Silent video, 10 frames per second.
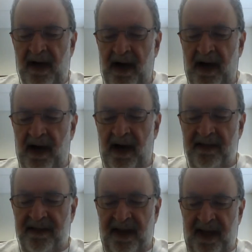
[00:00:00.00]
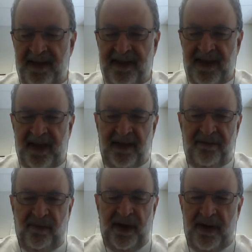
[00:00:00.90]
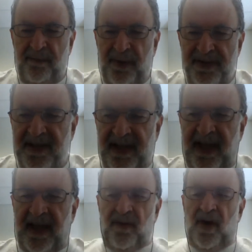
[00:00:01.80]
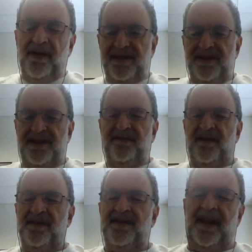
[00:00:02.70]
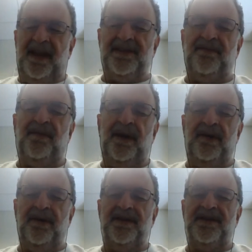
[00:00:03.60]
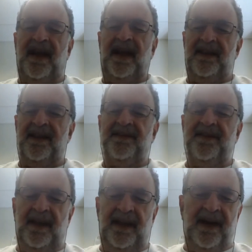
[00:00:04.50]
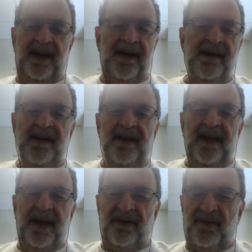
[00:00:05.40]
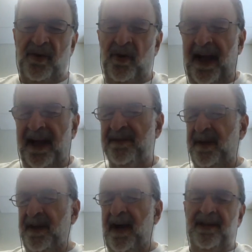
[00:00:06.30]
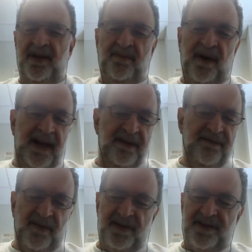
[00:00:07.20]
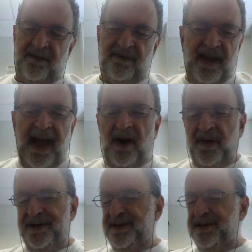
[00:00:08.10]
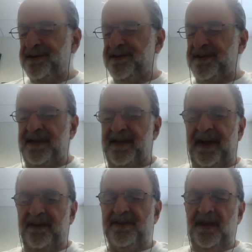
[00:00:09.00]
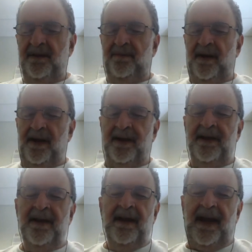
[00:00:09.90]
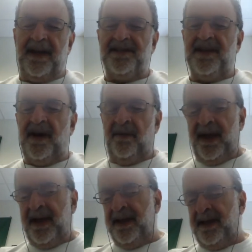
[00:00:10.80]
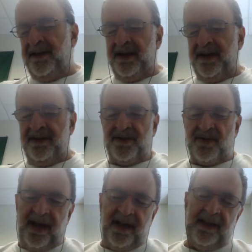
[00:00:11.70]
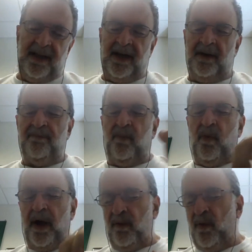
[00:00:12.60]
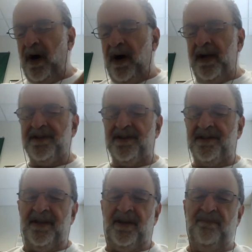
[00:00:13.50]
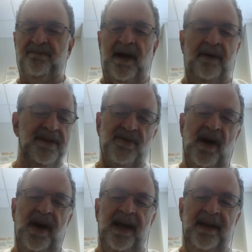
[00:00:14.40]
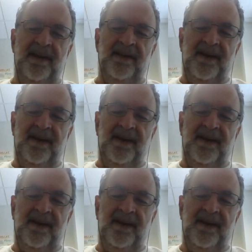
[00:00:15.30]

Then I think if we were to put together all these different things, if we were to say that the room hasn't been occupied for several hours, the housekeeping has come in and done dry cleanup, wet wash, you know, probably dry in